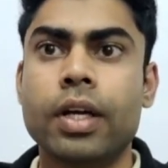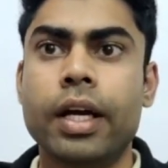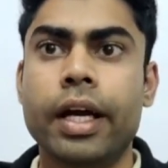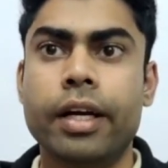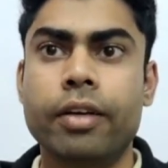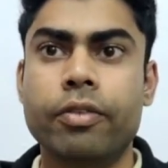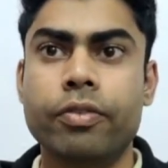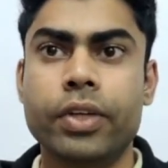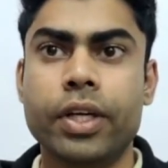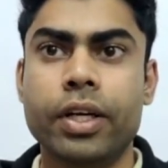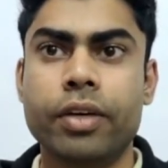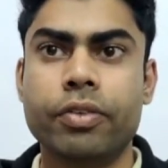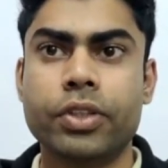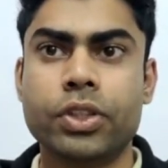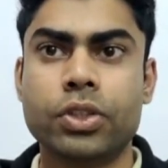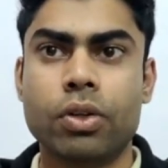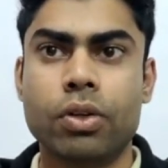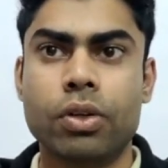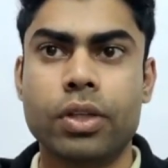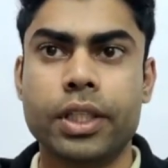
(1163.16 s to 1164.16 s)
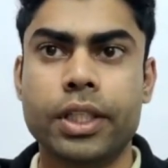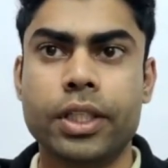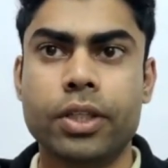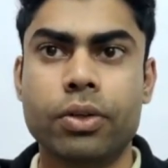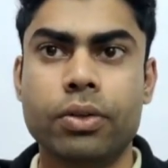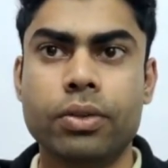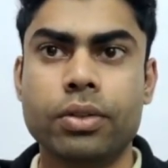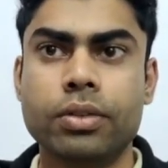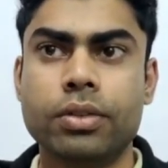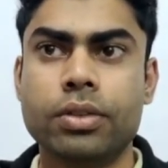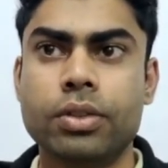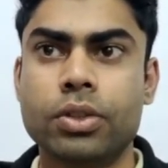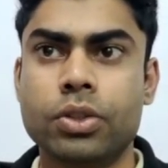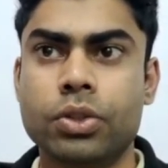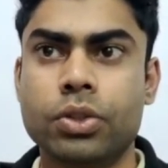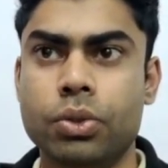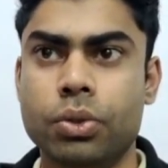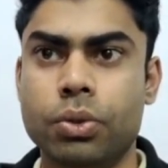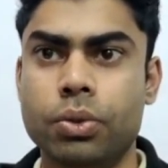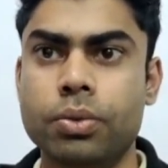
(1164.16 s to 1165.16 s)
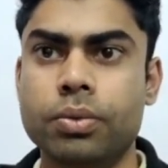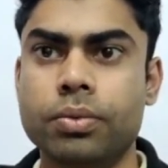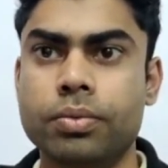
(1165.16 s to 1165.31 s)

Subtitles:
And Vf is already known, so